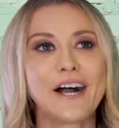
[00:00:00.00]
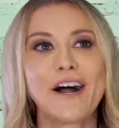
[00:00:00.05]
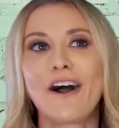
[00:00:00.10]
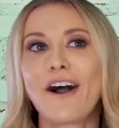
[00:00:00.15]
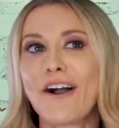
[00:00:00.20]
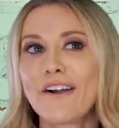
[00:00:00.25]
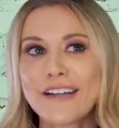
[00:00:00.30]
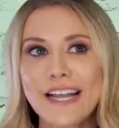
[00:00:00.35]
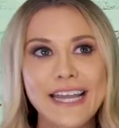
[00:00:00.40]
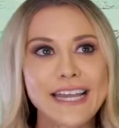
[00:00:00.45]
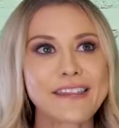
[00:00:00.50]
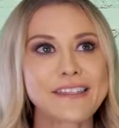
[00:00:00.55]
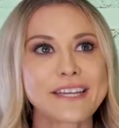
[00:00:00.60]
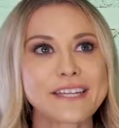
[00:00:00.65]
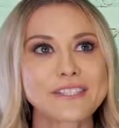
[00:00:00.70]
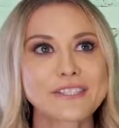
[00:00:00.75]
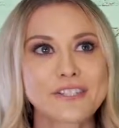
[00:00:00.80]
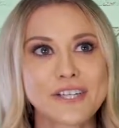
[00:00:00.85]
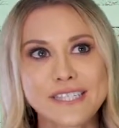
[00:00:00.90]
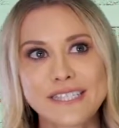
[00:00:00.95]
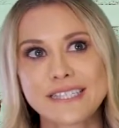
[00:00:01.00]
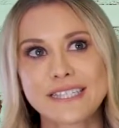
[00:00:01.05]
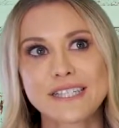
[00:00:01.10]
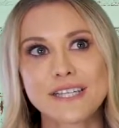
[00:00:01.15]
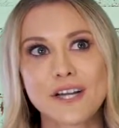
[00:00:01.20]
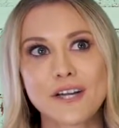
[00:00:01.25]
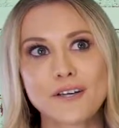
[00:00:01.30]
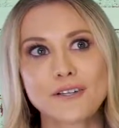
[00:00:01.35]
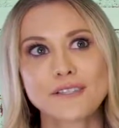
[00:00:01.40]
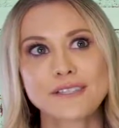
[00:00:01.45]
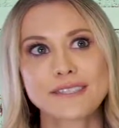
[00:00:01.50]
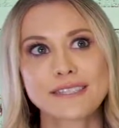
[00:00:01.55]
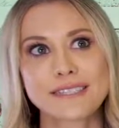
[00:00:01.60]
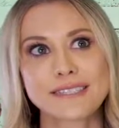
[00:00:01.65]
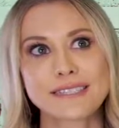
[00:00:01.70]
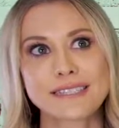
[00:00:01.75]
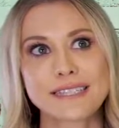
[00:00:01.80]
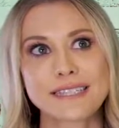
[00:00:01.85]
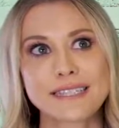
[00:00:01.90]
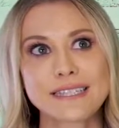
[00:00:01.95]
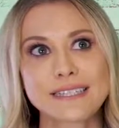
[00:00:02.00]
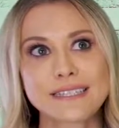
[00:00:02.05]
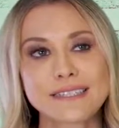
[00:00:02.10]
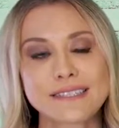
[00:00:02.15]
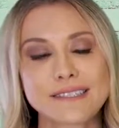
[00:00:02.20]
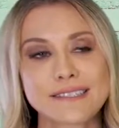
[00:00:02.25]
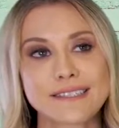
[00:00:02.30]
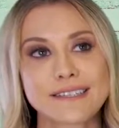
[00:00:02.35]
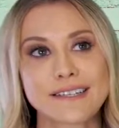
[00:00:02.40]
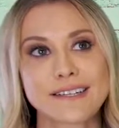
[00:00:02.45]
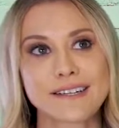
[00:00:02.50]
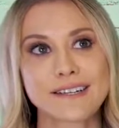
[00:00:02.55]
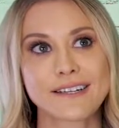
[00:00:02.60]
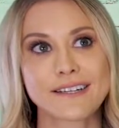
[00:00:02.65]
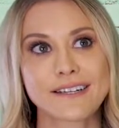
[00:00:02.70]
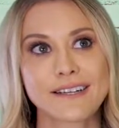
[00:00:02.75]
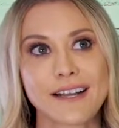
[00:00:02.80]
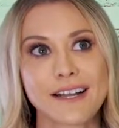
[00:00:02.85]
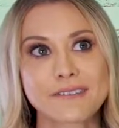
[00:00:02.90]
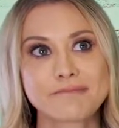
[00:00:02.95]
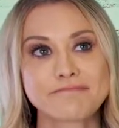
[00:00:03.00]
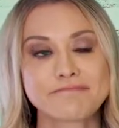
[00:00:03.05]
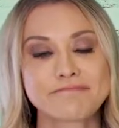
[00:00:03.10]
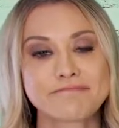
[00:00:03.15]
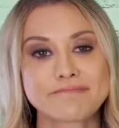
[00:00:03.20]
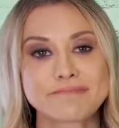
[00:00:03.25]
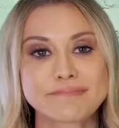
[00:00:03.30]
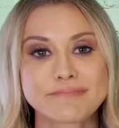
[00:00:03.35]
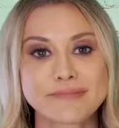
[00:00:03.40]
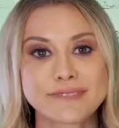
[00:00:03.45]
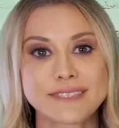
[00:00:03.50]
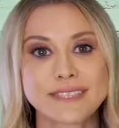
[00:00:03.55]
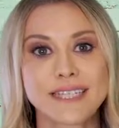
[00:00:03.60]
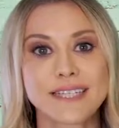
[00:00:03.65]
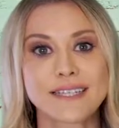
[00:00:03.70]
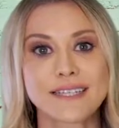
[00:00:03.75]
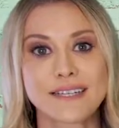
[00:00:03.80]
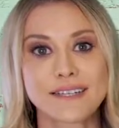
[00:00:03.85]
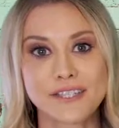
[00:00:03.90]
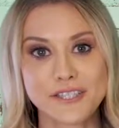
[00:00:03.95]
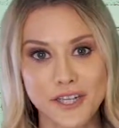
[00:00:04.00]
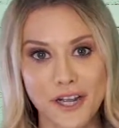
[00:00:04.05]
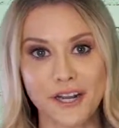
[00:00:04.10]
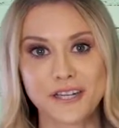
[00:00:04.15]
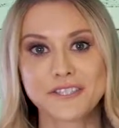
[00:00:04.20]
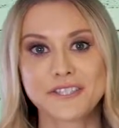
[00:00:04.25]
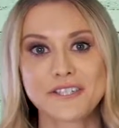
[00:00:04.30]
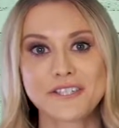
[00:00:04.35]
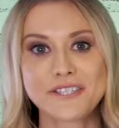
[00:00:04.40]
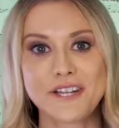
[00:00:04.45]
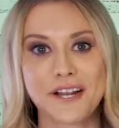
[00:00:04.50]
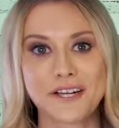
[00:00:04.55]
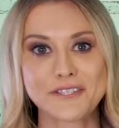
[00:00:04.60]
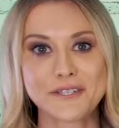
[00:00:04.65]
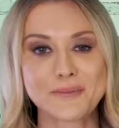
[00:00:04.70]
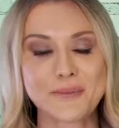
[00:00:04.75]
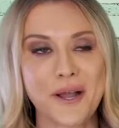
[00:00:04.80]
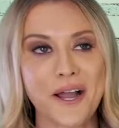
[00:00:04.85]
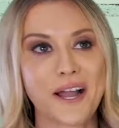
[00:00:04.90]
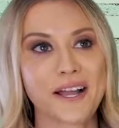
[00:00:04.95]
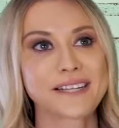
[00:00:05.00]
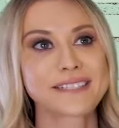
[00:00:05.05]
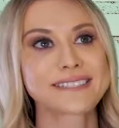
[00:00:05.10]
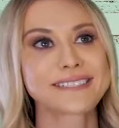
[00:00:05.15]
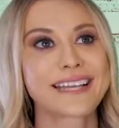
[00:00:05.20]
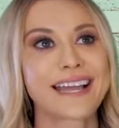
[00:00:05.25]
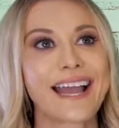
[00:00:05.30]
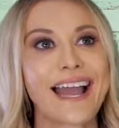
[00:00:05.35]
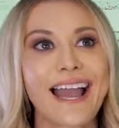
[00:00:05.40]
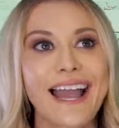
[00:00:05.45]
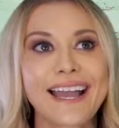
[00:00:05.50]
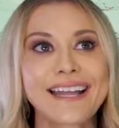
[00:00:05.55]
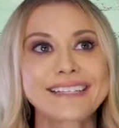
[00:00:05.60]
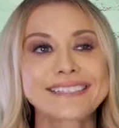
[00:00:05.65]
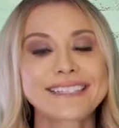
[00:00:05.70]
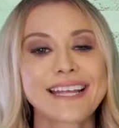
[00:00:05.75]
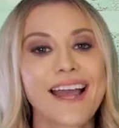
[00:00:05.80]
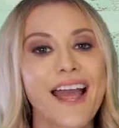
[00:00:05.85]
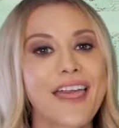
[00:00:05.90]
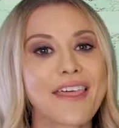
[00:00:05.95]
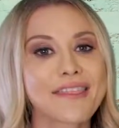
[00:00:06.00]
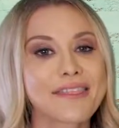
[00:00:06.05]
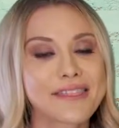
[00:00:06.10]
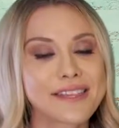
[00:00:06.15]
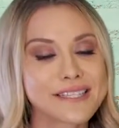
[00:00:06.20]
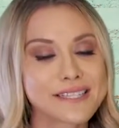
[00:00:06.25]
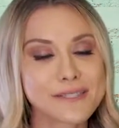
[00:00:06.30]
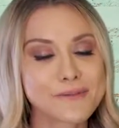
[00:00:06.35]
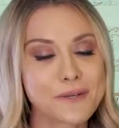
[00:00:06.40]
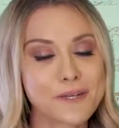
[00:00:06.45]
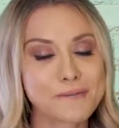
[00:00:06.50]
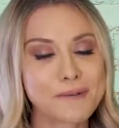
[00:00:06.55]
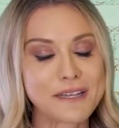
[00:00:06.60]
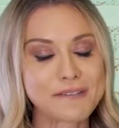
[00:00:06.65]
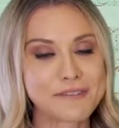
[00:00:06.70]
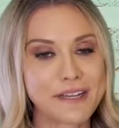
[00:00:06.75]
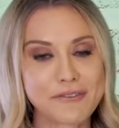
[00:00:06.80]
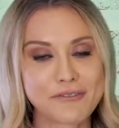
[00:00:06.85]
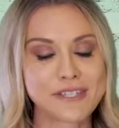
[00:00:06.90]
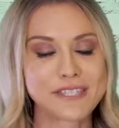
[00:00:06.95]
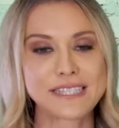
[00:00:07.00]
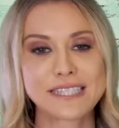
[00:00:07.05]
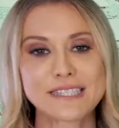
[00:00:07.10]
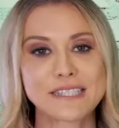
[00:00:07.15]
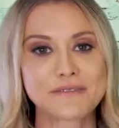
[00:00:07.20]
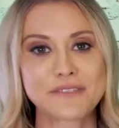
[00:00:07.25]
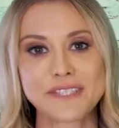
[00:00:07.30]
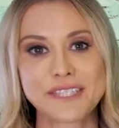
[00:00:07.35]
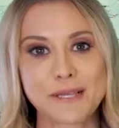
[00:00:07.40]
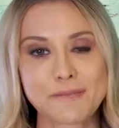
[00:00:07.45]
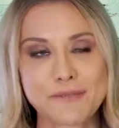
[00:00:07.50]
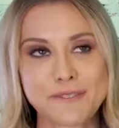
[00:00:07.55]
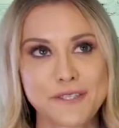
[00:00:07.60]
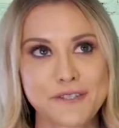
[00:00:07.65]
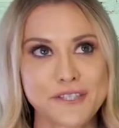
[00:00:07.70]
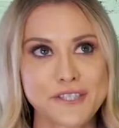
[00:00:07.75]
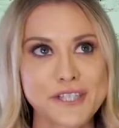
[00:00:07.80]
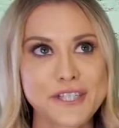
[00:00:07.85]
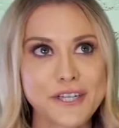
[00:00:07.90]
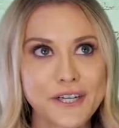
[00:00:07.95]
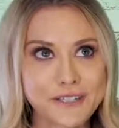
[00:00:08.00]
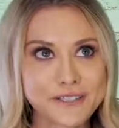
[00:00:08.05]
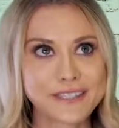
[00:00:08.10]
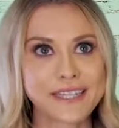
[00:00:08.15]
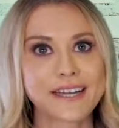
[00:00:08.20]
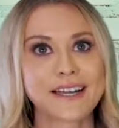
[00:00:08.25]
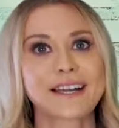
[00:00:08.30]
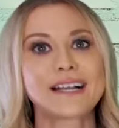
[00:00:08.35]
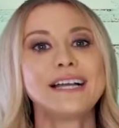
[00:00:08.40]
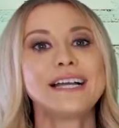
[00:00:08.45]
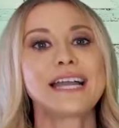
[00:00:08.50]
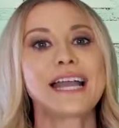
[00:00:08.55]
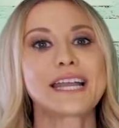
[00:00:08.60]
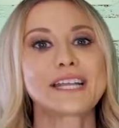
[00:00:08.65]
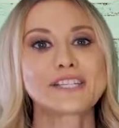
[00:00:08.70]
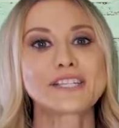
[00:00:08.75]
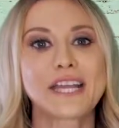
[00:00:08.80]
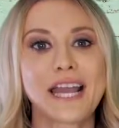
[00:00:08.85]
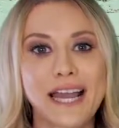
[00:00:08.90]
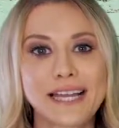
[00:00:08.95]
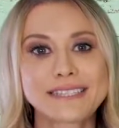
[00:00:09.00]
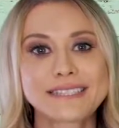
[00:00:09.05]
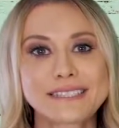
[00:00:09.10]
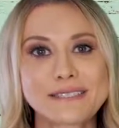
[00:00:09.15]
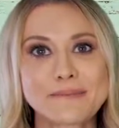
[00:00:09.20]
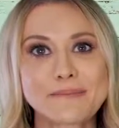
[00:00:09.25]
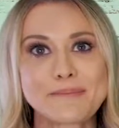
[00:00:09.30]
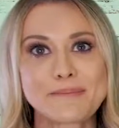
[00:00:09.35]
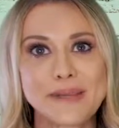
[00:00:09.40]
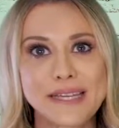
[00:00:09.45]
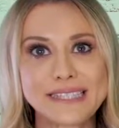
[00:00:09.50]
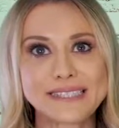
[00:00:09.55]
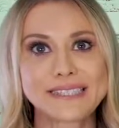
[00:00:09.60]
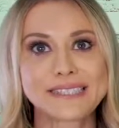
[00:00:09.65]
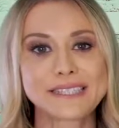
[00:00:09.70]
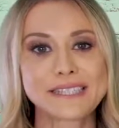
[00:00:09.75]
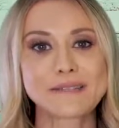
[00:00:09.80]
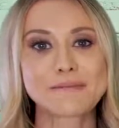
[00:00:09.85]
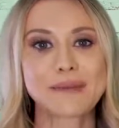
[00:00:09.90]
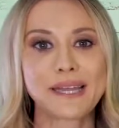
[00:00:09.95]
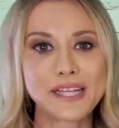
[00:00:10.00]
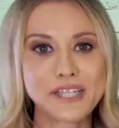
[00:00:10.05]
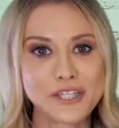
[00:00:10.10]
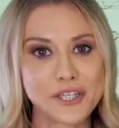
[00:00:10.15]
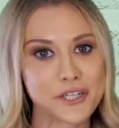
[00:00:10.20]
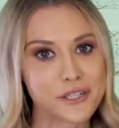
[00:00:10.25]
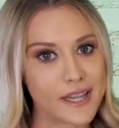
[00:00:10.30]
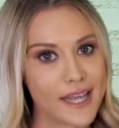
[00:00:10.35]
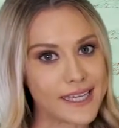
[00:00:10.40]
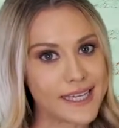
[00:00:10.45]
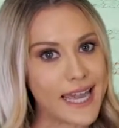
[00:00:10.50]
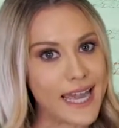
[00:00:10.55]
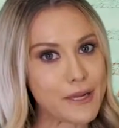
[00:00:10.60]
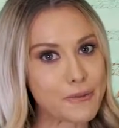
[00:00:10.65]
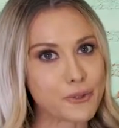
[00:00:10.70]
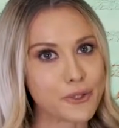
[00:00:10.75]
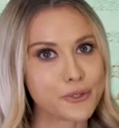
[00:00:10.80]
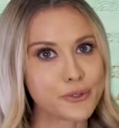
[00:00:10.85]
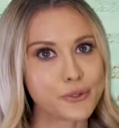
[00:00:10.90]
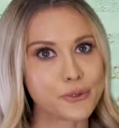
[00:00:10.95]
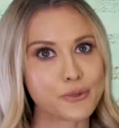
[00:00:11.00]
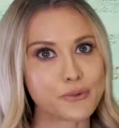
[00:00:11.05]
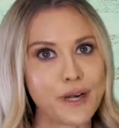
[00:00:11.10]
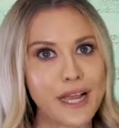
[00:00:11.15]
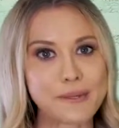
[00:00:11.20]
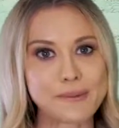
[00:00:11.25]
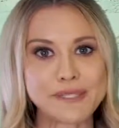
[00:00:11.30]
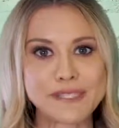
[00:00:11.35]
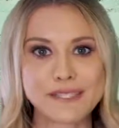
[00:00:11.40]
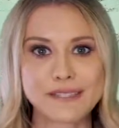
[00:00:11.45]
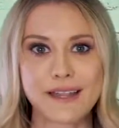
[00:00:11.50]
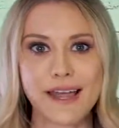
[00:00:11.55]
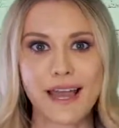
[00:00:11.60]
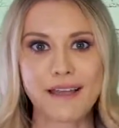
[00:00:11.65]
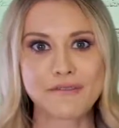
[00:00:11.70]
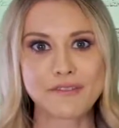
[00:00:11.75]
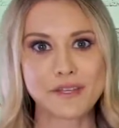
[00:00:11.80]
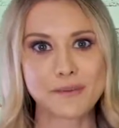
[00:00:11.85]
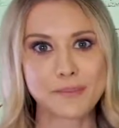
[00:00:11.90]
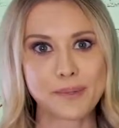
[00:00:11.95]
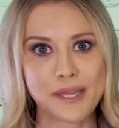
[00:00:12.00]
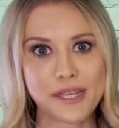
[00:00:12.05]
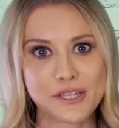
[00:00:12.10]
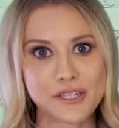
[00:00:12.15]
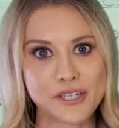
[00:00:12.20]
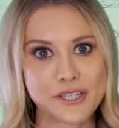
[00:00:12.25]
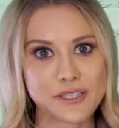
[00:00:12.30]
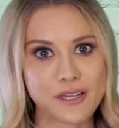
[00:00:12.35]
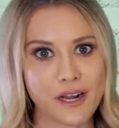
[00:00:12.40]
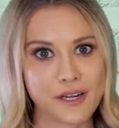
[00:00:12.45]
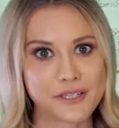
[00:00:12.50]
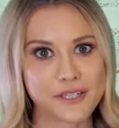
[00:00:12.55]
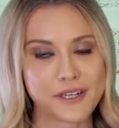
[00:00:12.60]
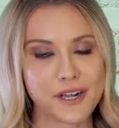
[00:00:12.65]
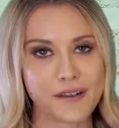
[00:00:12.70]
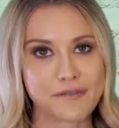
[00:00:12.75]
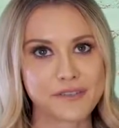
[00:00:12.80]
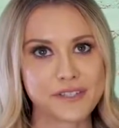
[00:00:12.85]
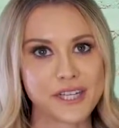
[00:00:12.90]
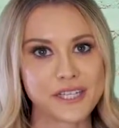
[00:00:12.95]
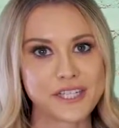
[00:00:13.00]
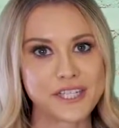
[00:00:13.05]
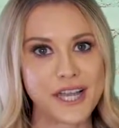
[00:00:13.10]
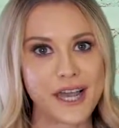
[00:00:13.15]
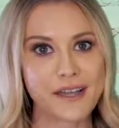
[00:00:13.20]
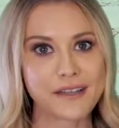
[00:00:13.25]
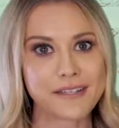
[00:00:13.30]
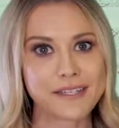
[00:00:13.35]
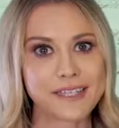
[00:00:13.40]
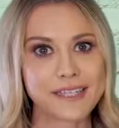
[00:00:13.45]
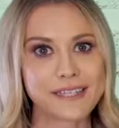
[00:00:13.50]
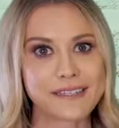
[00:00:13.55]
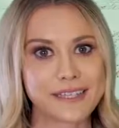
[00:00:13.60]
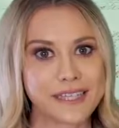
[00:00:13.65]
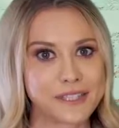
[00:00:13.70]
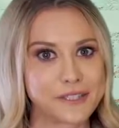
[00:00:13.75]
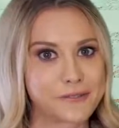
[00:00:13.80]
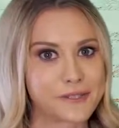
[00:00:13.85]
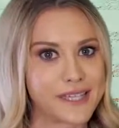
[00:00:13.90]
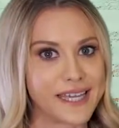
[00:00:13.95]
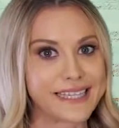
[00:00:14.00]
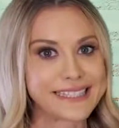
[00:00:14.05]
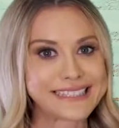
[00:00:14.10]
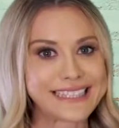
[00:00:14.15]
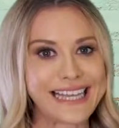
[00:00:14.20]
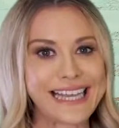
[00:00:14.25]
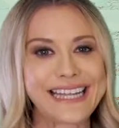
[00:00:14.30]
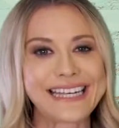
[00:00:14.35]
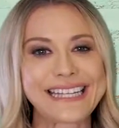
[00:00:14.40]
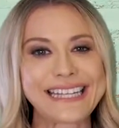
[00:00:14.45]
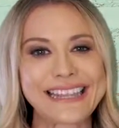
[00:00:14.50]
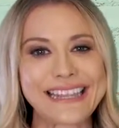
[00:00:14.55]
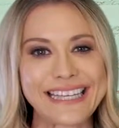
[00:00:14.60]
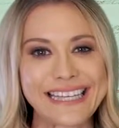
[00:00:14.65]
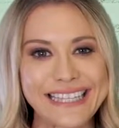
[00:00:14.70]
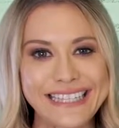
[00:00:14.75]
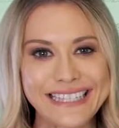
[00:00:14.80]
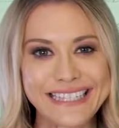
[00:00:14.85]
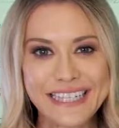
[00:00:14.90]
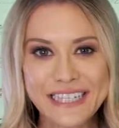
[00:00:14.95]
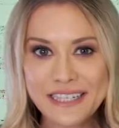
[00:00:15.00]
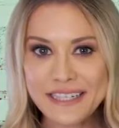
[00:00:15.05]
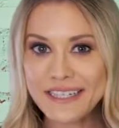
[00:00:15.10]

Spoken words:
Okay, and then Kristen goes to see her doctor, Dr. Boggs, and this is one of my favorite scenes of this episode. She goes there and she has to basically make sure, like, hey, we're cool, right? We still have the patient-doctor confidentiality. Like, you can't say anything.